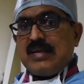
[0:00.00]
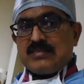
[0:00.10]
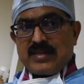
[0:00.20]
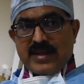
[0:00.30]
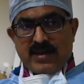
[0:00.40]

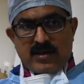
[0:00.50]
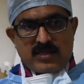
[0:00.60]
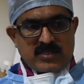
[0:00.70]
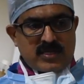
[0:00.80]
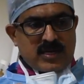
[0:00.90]

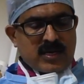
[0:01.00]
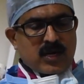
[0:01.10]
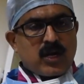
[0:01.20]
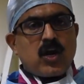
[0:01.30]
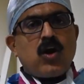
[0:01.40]
Is it
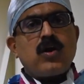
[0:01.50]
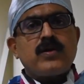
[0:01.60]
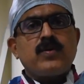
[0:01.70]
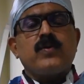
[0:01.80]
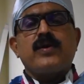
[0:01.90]
a
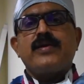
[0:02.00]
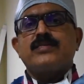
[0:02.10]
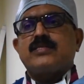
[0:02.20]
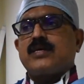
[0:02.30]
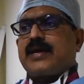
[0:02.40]
clot, or it
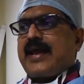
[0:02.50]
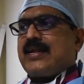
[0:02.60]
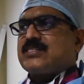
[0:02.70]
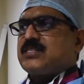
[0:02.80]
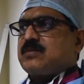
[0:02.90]
is a
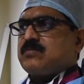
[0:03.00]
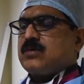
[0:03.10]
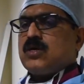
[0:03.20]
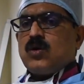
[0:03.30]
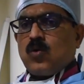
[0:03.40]

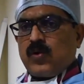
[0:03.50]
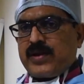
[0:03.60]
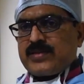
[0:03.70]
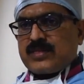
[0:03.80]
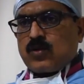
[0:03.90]
calcium, or
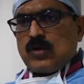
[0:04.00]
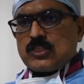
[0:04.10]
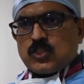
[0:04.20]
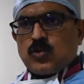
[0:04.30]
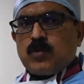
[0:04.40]
it is a
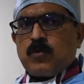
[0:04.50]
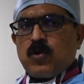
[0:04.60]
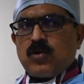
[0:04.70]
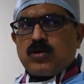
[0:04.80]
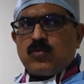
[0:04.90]
cholesterol
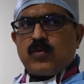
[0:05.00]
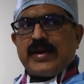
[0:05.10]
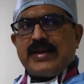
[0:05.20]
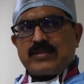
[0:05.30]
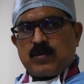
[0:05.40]
block,
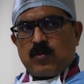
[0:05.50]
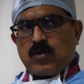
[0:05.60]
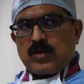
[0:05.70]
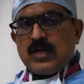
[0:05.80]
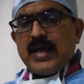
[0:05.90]
or any other
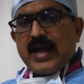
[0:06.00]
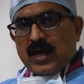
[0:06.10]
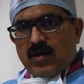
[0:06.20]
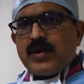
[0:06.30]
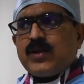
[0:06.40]
block.
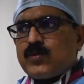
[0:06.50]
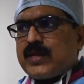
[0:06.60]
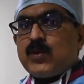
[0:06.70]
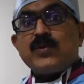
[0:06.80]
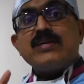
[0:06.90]
According to
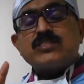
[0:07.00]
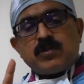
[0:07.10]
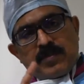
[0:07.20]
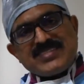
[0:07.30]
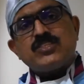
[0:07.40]
that, your
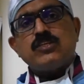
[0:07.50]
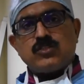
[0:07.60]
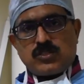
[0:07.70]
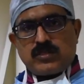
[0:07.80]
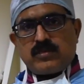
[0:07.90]
decision may
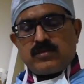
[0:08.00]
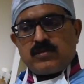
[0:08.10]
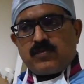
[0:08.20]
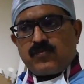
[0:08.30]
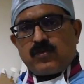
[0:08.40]
change
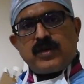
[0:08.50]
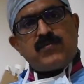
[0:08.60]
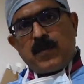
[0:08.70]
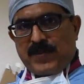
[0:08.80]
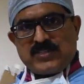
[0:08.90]
for
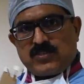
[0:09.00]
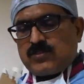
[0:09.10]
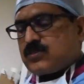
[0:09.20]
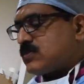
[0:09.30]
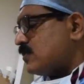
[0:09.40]
different
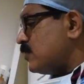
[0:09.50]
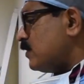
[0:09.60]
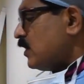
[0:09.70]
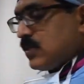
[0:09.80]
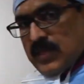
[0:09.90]
patients.
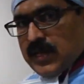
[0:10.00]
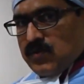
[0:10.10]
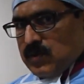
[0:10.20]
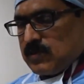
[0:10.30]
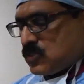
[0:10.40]

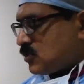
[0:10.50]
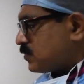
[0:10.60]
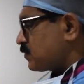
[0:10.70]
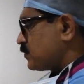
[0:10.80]
Thank you very much.